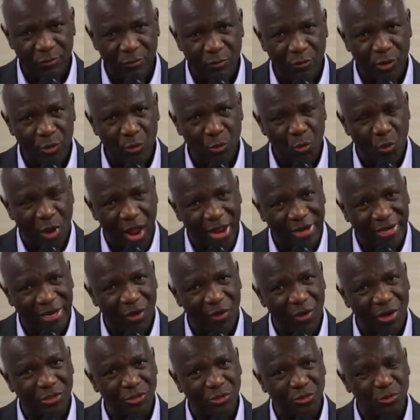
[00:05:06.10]
we want
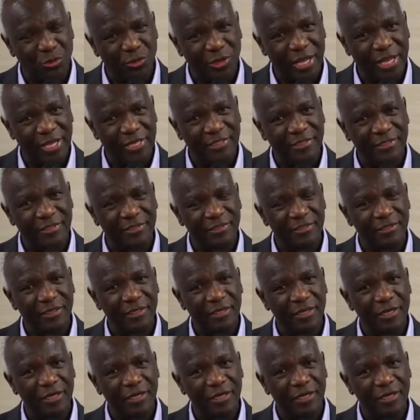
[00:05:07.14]
our students